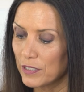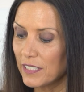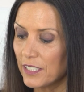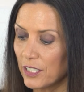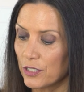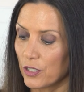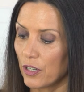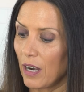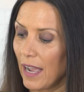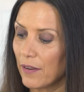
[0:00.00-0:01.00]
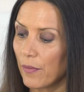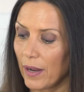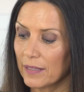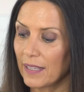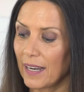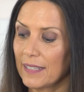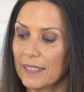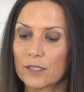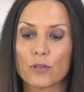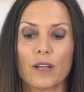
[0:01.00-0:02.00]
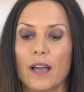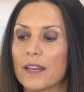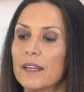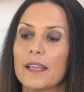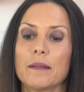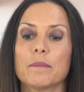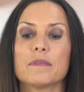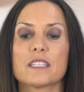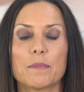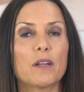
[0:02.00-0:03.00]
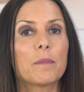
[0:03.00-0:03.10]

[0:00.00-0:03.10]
the ginger, I read that I needed to cut it in similar